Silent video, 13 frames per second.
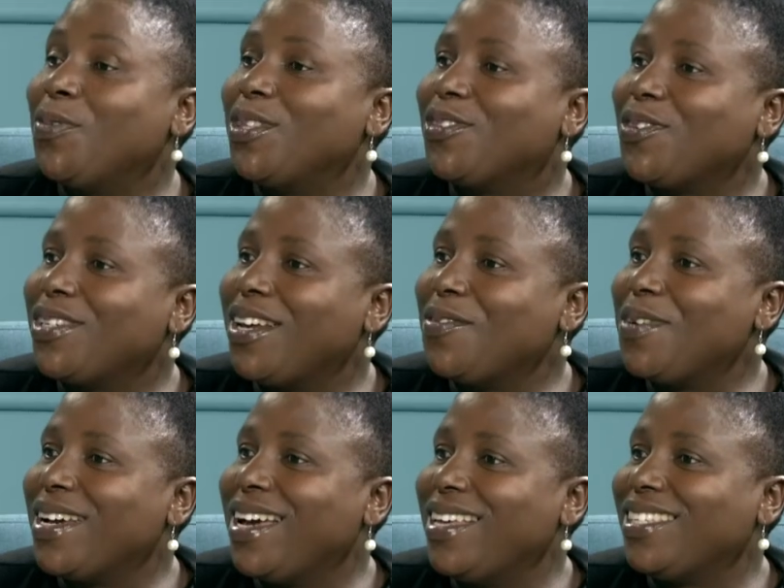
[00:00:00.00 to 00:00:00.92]
with social
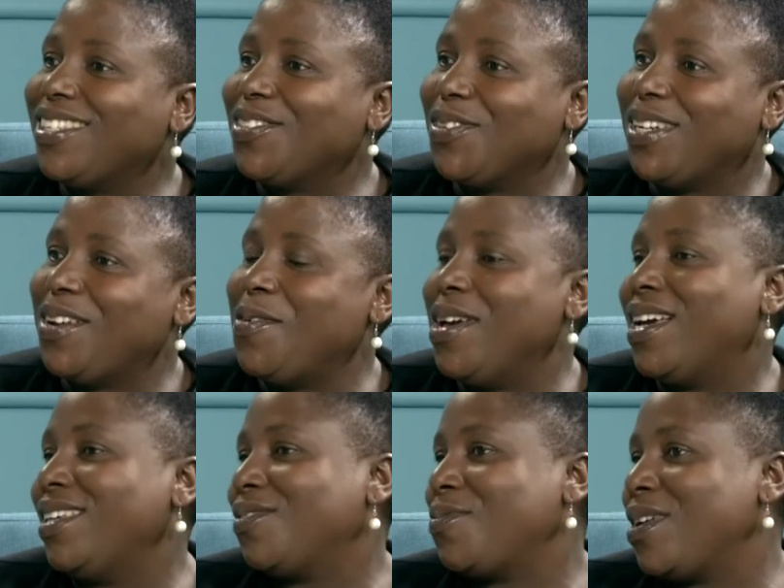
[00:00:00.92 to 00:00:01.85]
workers. Social
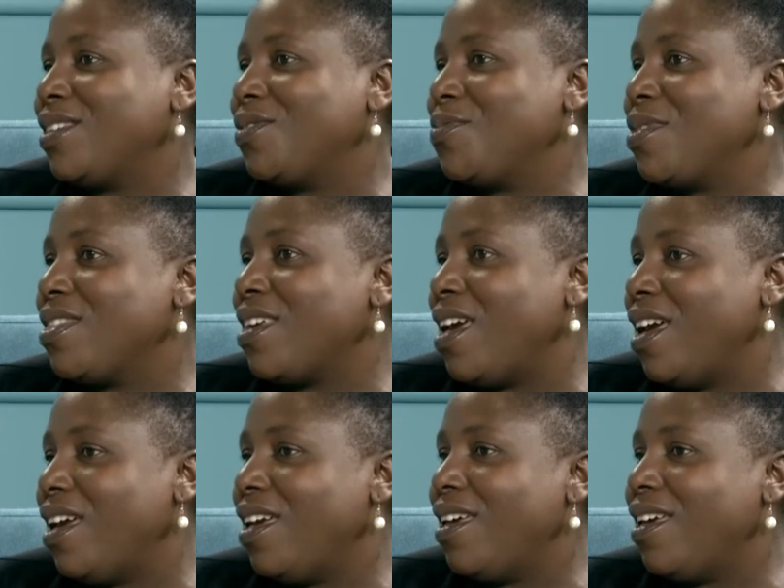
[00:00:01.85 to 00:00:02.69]
workers works with her.